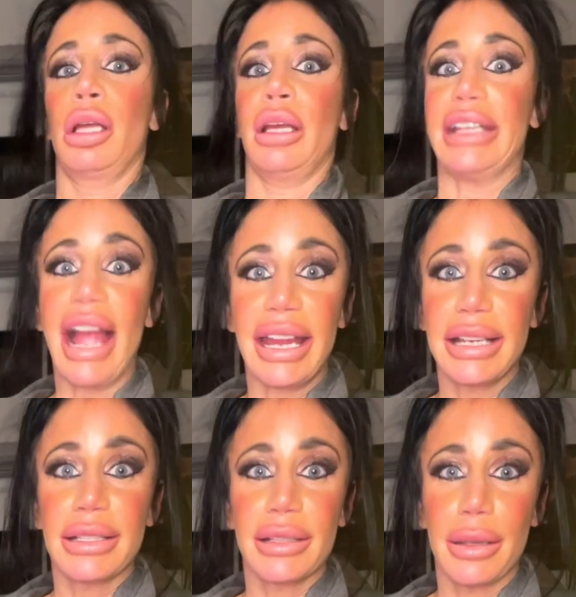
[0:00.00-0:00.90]

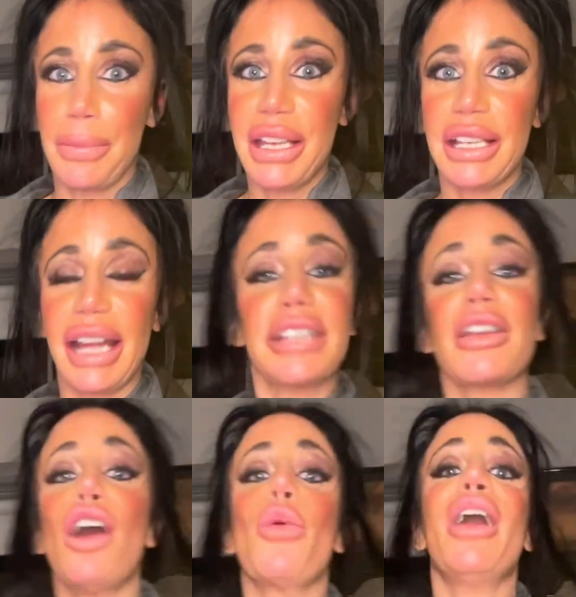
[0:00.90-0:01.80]
Yikes, big yikes.
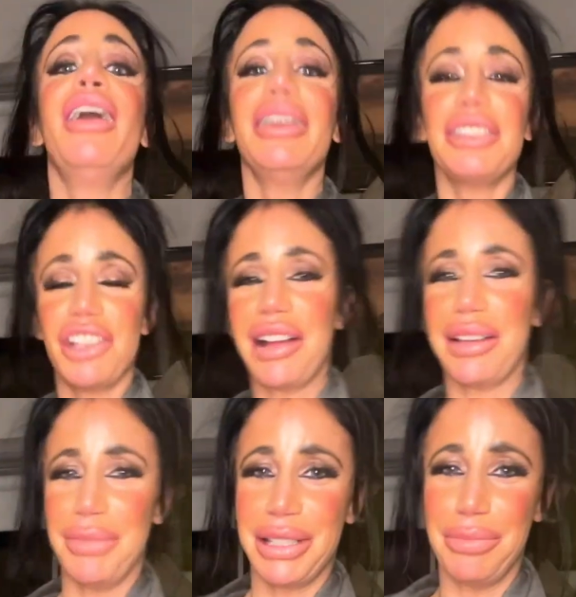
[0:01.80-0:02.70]
Oh, and shout out
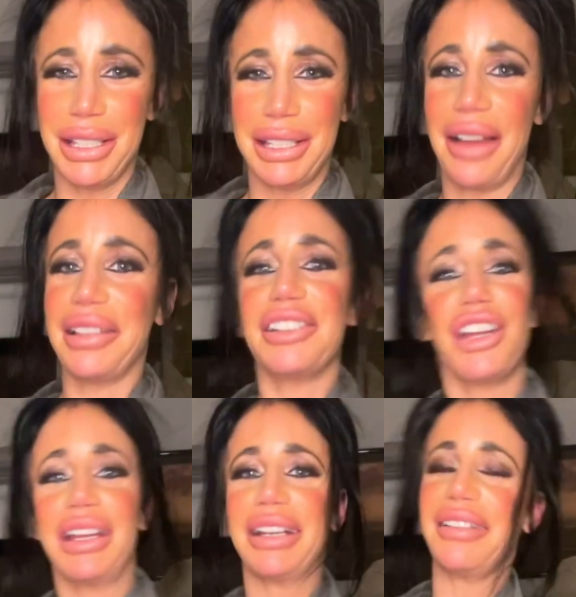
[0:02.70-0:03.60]
Miss Yellen,
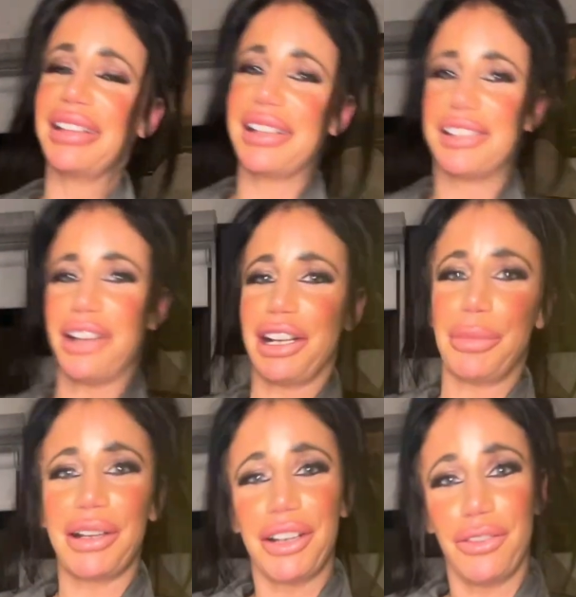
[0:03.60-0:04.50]
Janet Yellen. Let's talk
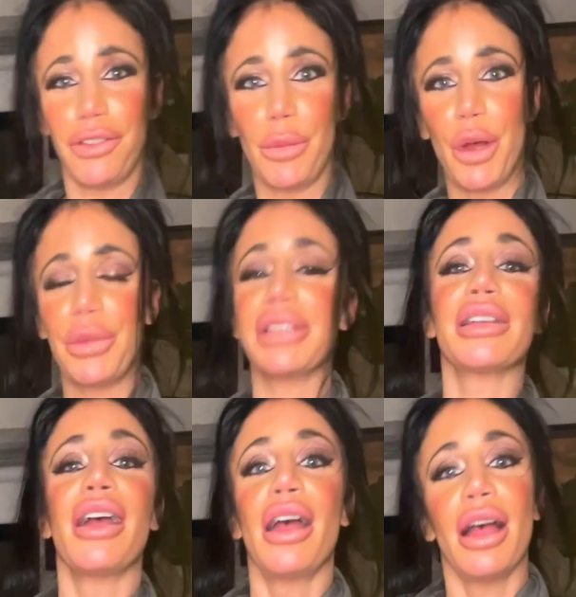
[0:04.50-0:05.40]
about her for a moment.
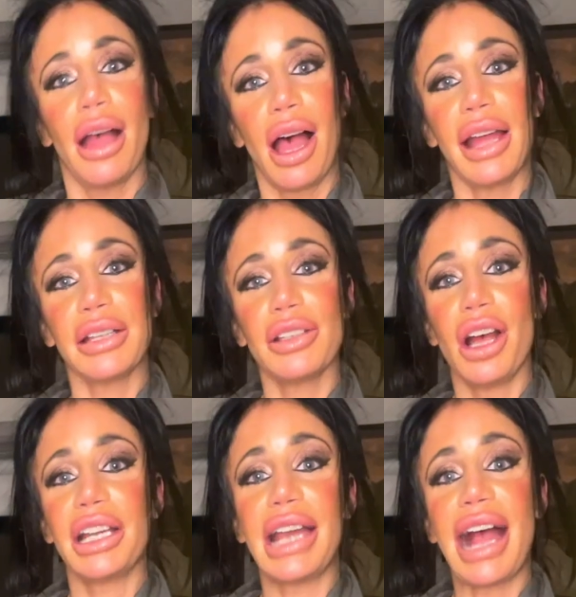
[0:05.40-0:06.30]
I saw
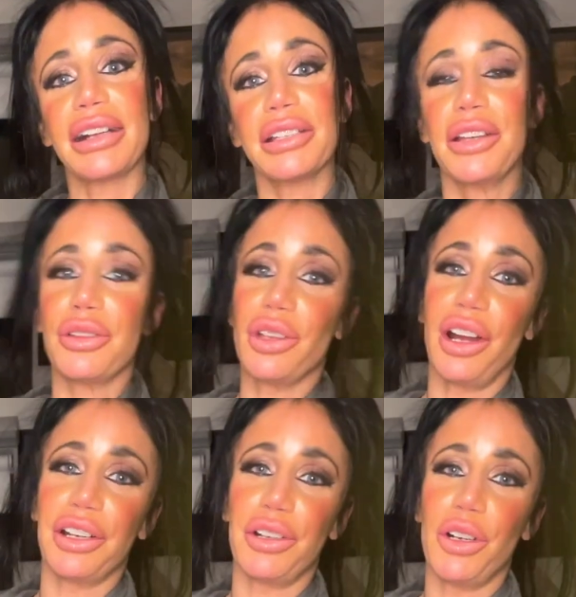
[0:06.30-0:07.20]
in an Axios
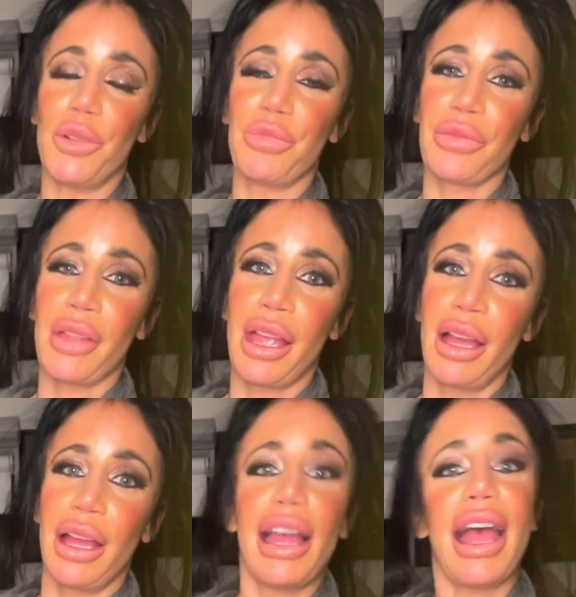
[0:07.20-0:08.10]
article,
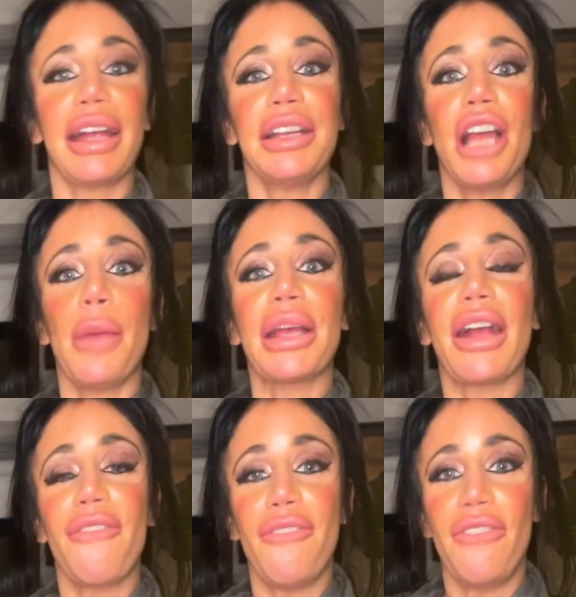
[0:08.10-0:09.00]
economic
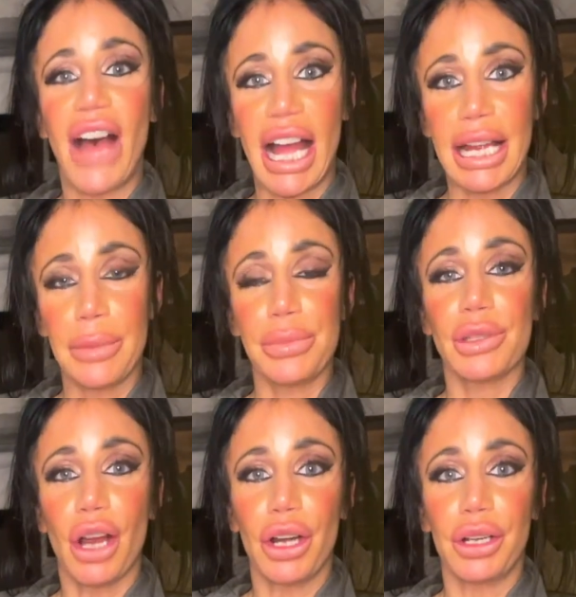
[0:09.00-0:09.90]
vibes
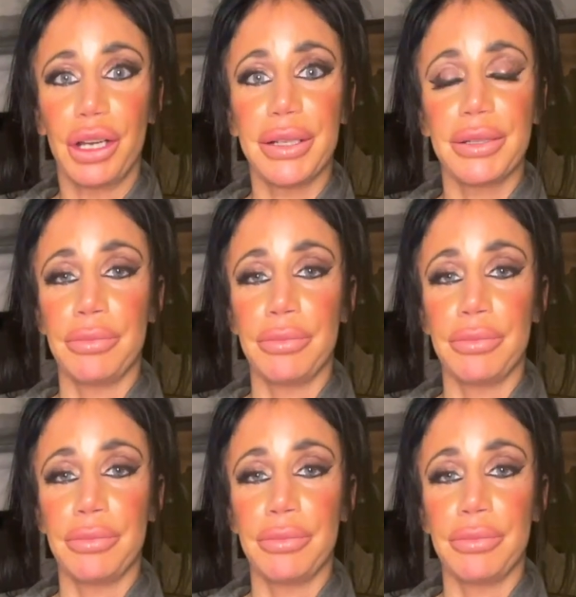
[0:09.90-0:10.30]
are good.